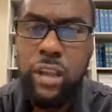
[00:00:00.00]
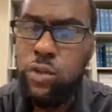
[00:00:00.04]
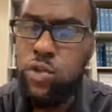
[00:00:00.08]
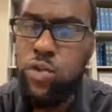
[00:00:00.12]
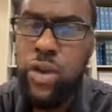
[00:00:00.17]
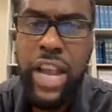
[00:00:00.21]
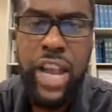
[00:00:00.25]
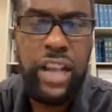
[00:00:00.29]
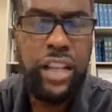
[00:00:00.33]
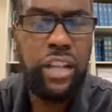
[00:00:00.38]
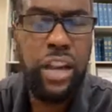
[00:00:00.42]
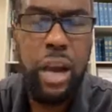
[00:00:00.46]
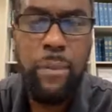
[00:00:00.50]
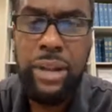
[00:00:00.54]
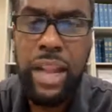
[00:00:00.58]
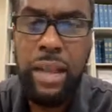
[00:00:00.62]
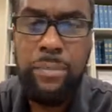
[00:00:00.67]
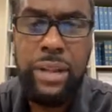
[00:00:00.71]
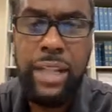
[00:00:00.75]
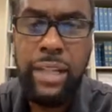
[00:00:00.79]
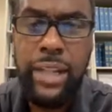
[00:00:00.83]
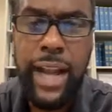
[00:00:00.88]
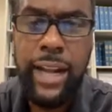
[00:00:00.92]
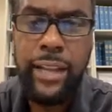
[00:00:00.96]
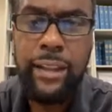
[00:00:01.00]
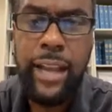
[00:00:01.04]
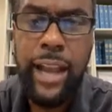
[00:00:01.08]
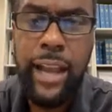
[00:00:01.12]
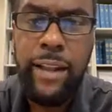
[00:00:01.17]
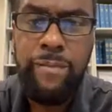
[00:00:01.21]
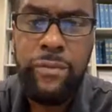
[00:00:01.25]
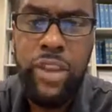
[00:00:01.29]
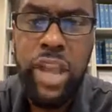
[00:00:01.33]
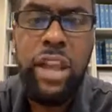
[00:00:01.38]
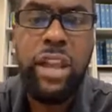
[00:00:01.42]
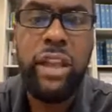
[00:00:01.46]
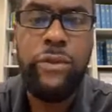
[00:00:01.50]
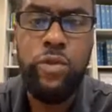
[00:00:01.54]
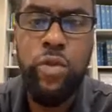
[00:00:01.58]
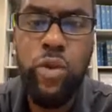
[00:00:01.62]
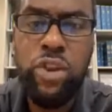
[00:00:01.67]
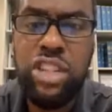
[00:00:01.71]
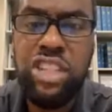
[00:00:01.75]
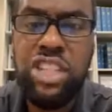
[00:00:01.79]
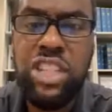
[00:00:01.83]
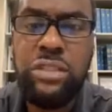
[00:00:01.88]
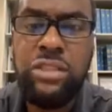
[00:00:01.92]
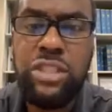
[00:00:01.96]
You ain't coming at me like that. If you want
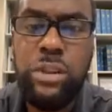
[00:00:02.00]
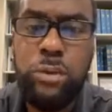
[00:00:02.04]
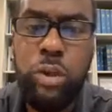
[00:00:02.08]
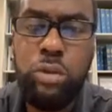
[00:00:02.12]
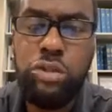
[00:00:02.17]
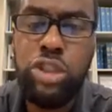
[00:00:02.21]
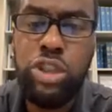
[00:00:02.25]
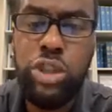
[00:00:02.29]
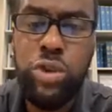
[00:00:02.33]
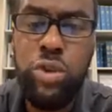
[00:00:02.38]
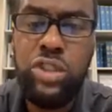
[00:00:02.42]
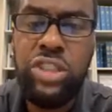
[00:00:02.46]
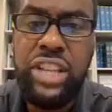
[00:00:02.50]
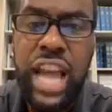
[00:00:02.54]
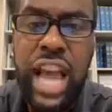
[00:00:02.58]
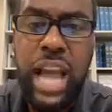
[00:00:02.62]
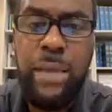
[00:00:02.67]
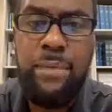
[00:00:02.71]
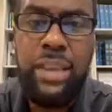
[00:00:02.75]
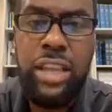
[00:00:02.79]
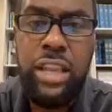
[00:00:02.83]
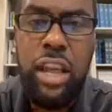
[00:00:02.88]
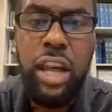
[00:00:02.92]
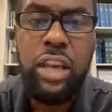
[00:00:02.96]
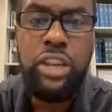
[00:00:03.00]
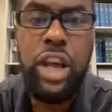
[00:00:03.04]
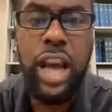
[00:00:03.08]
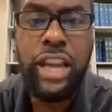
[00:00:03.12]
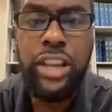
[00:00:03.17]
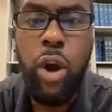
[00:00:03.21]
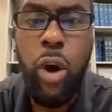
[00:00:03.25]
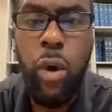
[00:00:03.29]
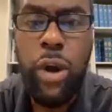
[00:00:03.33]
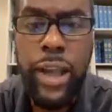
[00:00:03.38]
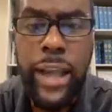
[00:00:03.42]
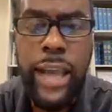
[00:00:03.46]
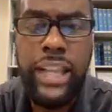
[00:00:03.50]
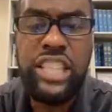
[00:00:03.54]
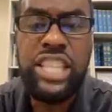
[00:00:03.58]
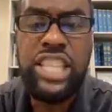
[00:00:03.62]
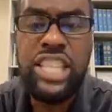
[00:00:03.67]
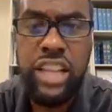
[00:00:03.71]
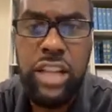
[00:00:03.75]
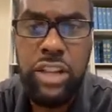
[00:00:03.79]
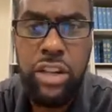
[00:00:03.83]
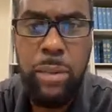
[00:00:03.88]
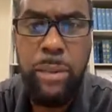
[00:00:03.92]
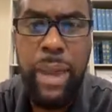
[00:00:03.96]
to send some of those dudes at me, you got to go ahead and
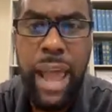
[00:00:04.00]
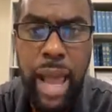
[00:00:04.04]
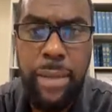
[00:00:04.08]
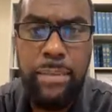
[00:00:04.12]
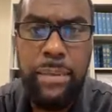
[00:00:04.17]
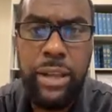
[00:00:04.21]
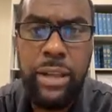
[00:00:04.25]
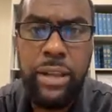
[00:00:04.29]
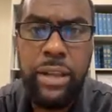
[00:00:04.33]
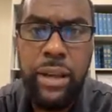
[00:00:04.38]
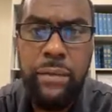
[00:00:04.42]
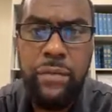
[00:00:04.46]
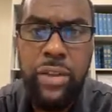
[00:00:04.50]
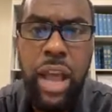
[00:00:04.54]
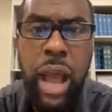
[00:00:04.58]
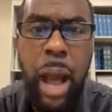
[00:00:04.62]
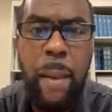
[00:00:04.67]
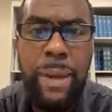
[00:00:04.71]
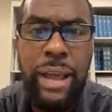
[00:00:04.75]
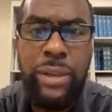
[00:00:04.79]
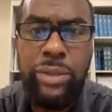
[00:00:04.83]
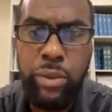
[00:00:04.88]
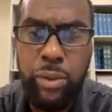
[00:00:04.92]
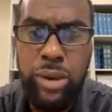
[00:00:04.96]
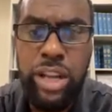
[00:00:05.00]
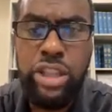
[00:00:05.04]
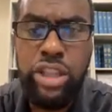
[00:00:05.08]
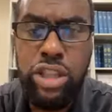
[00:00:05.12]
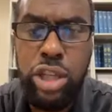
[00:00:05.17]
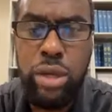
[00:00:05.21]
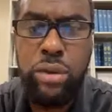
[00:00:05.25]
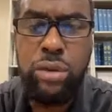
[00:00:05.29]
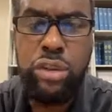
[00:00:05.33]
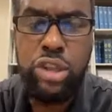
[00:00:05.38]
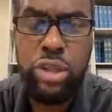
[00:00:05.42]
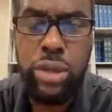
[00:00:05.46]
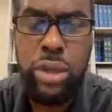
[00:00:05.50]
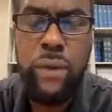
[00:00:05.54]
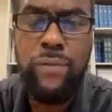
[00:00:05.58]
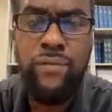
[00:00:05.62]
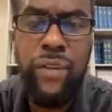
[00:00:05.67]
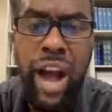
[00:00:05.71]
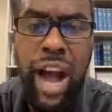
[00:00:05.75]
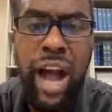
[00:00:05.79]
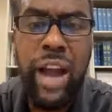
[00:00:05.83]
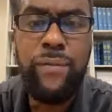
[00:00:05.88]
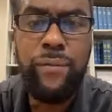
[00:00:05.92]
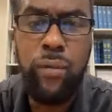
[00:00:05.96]
send them at me. I'm at
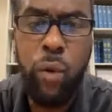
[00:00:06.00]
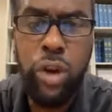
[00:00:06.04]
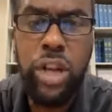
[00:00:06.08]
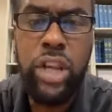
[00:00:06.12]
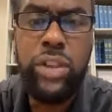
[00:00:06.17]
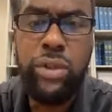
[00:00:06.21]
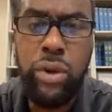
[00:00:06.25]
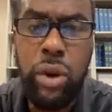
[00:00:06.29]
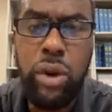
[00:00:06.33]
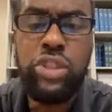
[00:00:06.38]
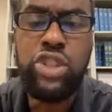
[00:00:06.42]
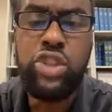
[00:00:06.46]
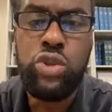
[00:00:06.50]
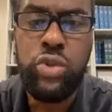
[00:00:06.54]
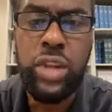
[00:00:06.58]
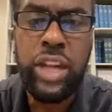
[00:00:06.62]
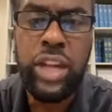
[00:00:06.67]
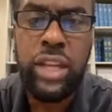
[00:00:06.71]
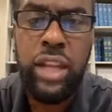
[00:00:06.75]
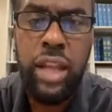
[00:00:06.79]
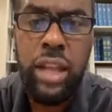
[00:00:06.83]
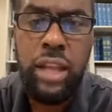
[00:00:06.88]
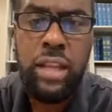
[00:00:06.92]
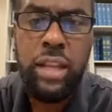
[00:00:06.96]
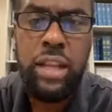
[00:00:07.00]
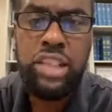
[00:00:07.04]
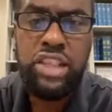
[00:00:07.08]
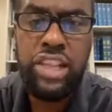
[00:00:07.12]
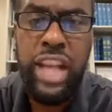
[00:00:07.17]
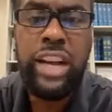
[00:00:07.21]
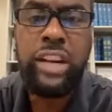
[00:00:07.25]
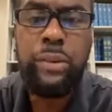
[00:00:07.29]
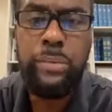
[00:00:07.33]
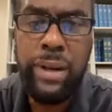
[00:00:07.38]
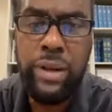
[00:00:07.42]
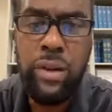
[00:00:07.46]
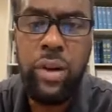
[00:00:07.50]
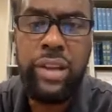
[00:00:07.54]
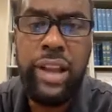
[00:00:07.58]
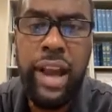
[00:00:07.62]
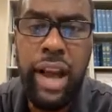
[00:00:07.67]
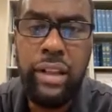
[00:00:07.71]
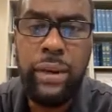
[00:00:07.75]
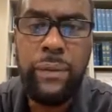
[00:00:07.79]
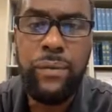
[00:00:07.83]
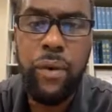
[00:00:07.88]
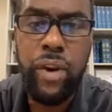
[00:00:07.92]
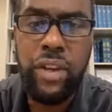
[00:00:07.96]
3225 43rd Street, Sacramento,
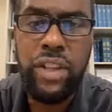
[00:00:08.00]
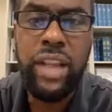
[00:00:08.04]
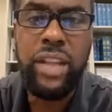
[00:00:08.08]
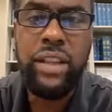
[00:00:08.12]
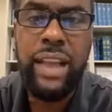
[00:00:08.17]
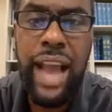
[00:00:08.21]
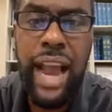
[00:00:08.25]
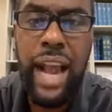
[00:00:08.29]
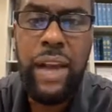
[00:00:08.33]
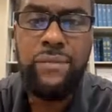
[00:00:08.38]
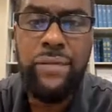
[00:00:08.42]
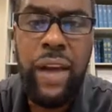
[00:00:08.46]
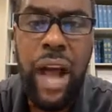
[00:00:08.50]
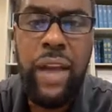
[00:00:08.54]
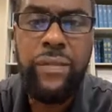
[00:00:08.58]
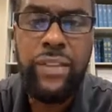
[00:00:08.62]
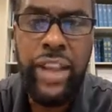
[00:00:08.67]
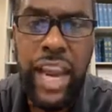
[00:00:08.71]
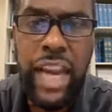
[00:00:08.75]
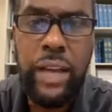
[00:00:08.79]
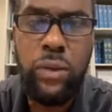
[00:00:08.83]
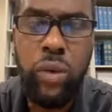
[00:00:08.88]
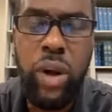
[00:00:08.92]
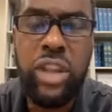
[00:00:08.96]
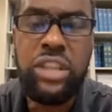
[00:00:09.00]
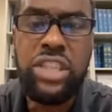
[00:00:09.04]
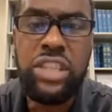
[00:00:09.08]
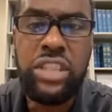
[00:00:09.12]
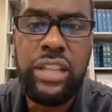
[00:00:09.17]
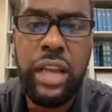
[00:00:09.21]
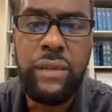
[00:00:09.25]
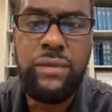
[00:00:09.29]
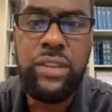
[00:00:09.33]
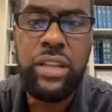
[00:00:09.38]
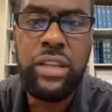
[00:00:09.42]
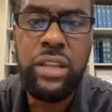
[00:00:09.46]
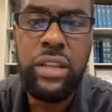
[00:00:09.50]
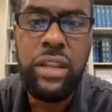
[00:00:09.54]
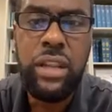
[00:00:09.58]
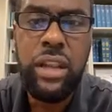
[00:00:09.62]
California, 95817.